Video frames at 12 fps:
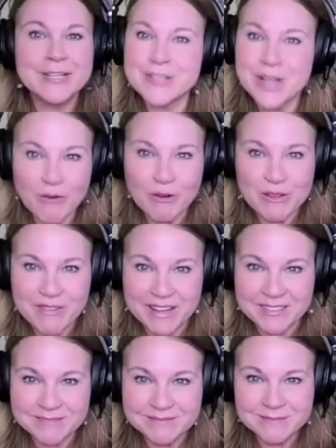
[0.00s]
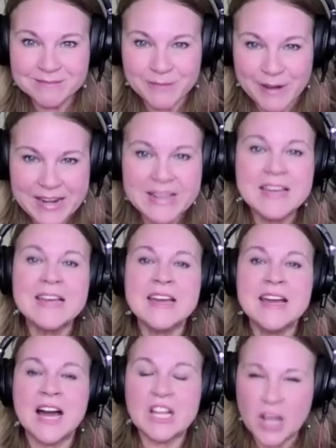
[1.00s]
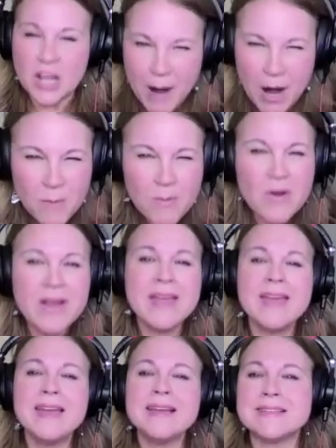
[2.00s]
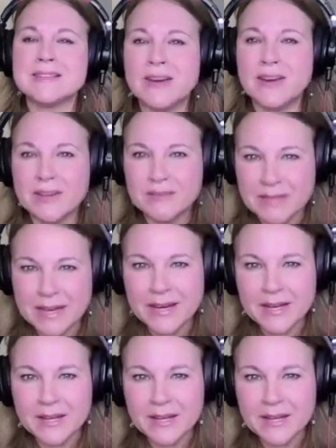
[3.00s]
not really fun, right? A lot of PowerPoint, a lot of like